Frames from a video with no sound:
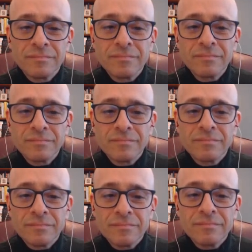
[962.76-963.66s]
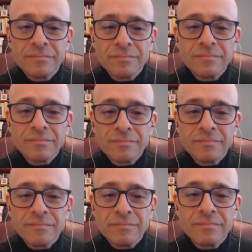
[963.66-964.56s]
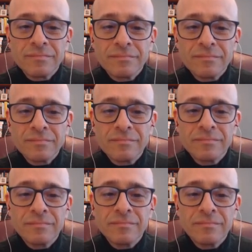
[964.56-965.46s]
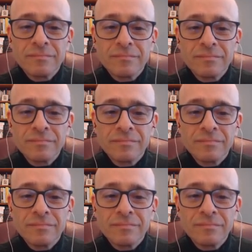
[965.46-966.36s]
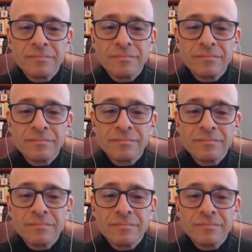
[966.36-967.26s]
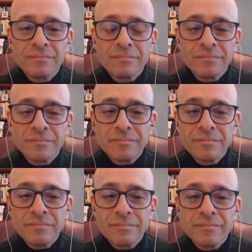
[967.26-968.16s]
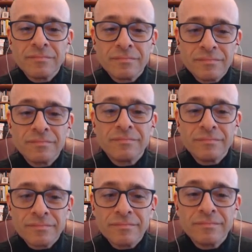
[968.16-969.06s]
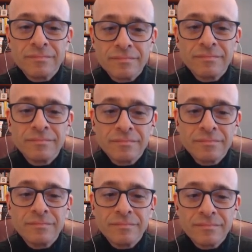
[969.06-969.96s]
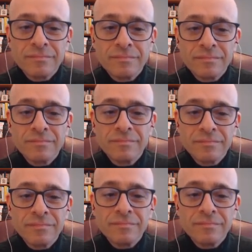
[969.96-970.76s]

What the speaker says: (silent)